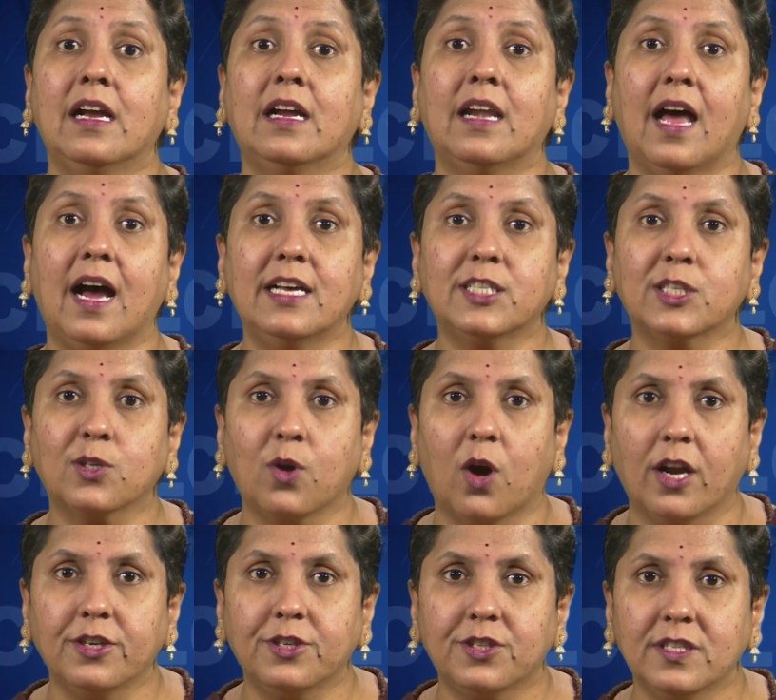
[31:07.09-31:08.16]
class
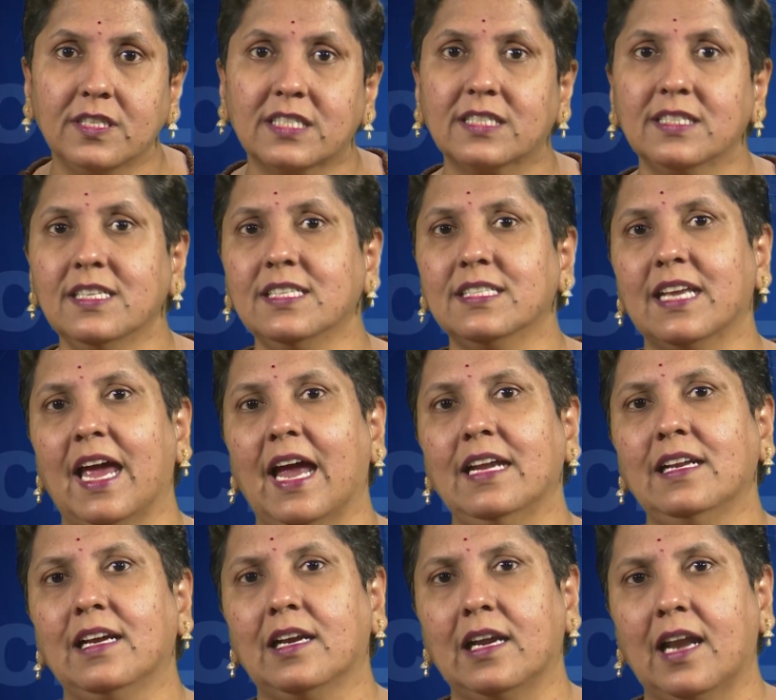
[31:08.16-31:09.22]
consciousness
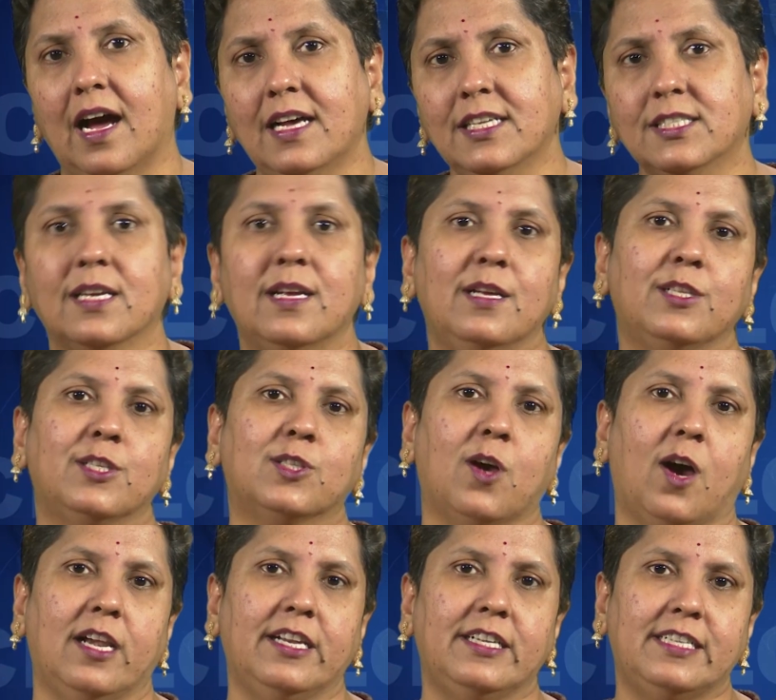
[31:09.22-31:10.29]
and class
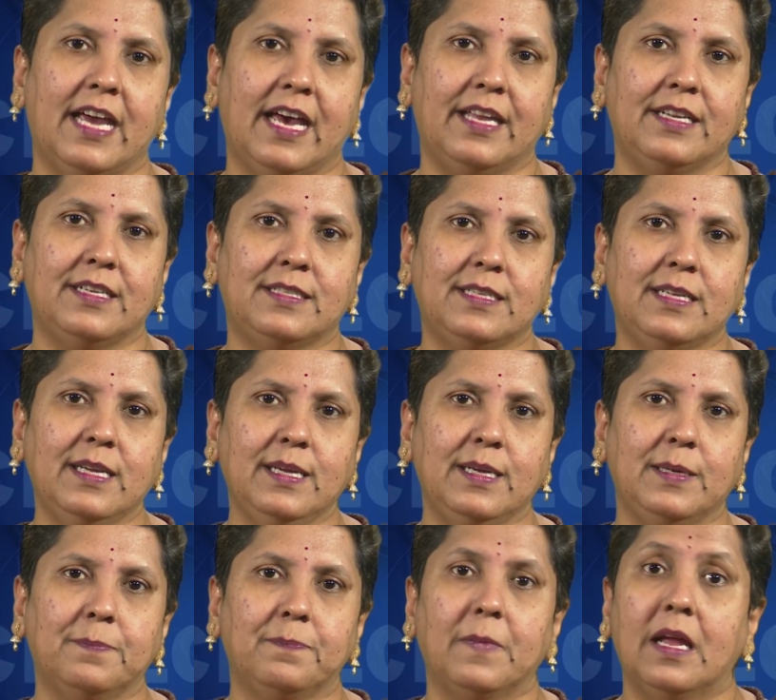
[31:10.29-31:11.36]

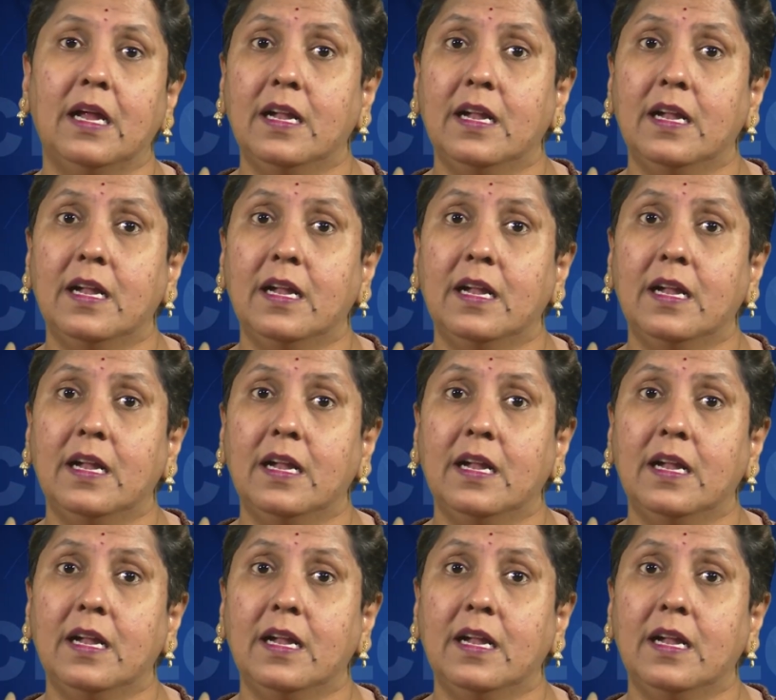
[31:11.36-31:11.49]
solidarity.